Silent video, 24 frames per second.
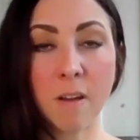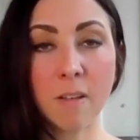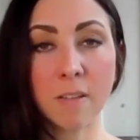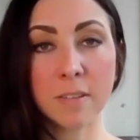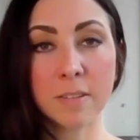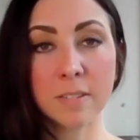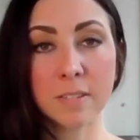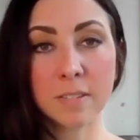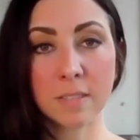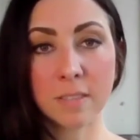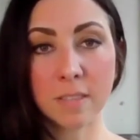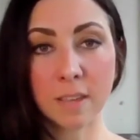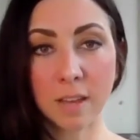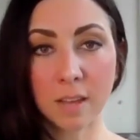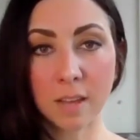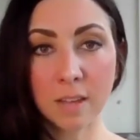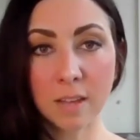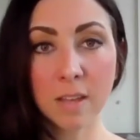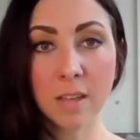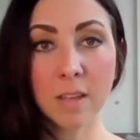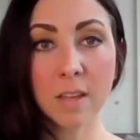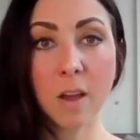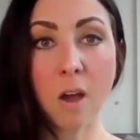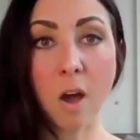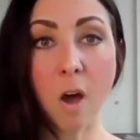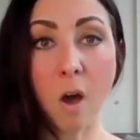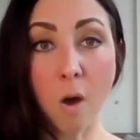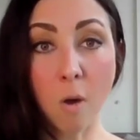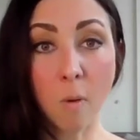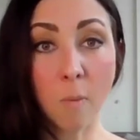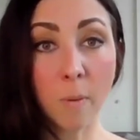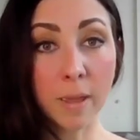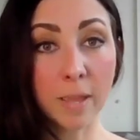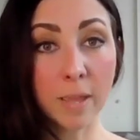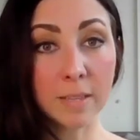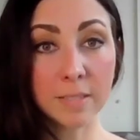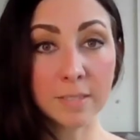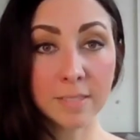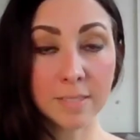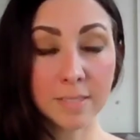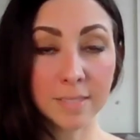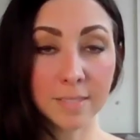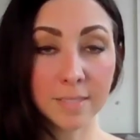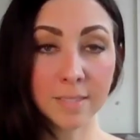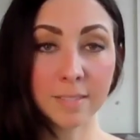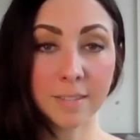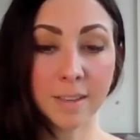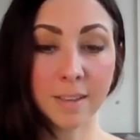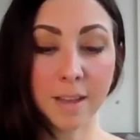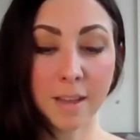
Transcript: fall into the always